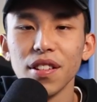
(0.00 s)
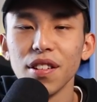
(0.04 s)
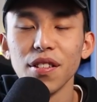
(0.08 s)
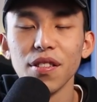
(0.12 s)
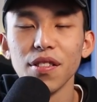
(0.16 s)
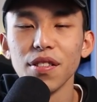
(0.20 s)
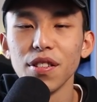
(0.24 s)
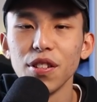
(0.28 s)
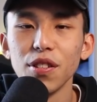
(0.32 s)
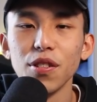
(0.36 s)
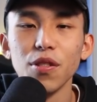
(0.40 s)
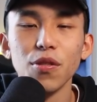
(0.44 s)
it,
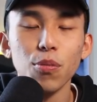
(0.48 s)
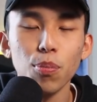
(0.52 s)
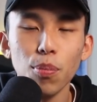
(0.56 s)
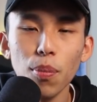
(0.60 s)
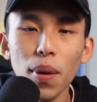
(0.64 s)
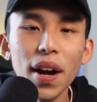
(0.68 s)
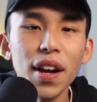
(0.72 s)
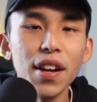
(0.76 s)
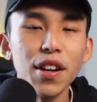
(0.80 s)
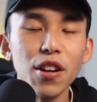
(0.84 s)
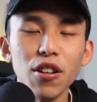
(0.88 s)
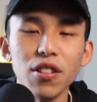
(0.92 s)
you
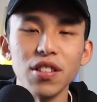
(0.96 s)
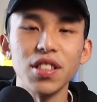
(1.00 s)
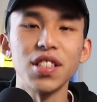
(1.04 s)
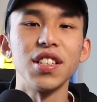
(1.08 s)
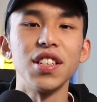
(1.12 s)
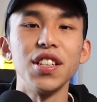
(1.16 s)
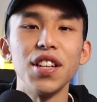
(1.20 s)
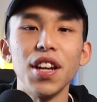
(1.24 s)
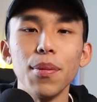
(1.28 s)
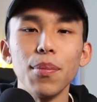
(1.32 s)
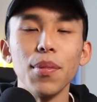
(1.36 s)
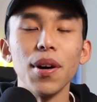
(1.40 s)
might not
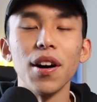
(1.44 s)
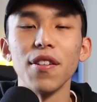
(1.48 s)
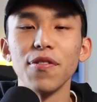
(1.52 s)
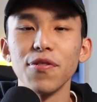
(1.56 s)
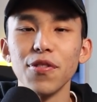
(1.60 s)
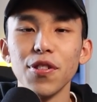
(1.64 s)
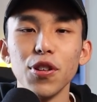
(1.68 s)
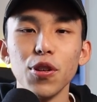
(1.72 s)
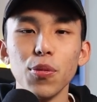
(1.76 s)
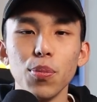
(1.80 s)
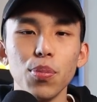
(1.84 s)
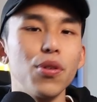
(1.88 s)
see them
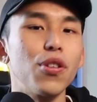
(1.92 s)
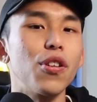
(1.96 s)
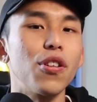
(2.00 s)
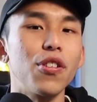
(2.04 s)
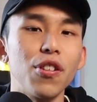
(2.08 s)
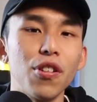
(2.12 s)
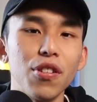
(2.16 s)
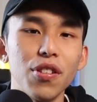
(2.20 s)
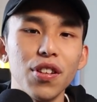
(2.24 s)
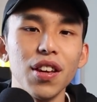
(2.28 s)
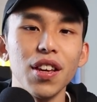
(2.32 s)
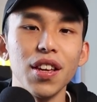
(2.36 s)
after you put
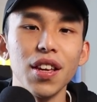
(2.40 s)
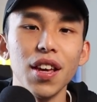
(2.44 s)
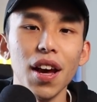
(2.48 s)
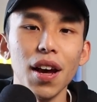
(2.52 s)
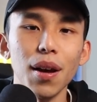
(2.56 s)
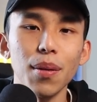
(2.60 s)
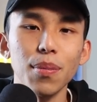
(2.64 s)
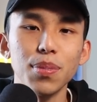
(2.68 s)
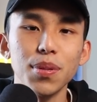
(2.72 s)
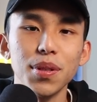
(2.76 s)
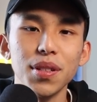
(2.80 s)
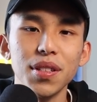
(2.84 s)
on your
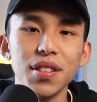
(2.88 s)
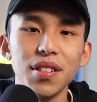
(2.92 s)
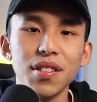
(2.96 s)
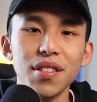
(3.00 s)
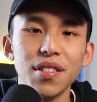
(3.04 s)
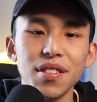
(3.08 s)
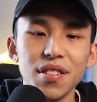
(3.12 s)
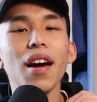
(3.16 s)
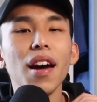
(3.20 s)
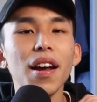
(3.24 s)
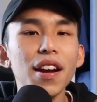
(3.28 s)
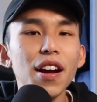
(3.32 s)
keycaps.
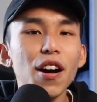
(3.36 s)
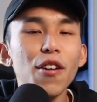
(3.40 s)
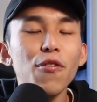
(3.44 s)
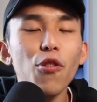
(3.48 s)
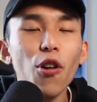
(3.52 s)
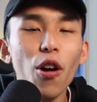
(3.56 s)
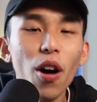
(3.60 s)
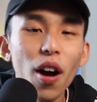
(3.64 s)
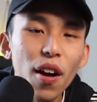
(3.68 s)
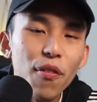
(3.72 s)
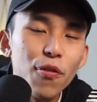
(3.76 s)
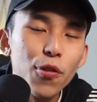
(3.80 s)
And now
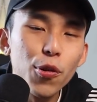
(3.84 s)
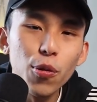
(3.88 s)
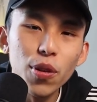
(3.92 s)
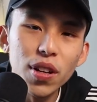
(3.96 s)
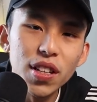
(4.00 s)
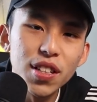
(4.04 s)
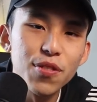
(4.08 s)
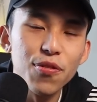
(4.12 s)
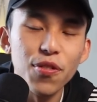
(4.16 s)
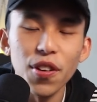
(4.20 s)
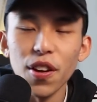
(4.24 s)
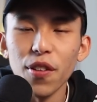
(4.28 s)
for
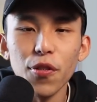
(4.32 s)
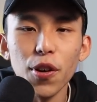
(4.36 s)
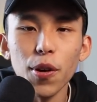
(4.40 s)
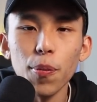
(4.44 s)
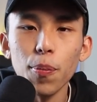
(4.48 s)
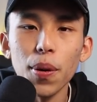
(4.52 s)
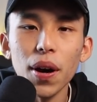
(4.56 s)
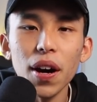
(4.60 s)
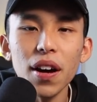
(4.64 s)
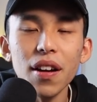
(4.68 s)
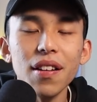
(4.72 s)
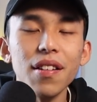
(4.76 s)
everyone's favorite
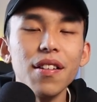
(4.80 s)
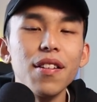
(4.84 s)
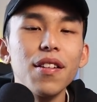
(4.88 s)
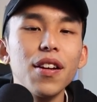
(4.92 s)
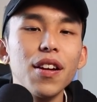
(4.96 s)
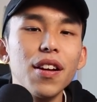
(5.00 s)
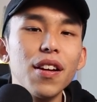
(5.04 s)
part,